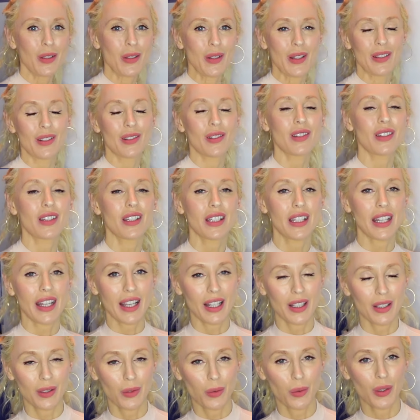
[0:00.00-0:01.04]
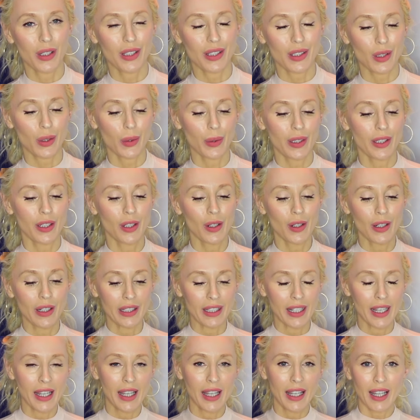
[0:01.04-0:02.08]
to understand what's going
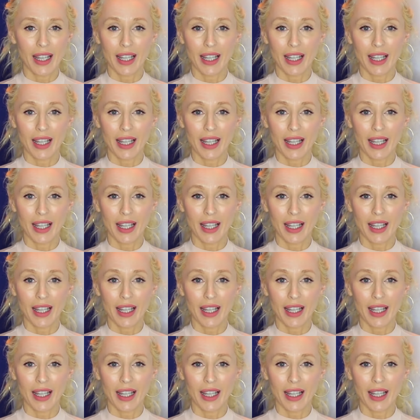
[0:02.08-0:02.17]
on.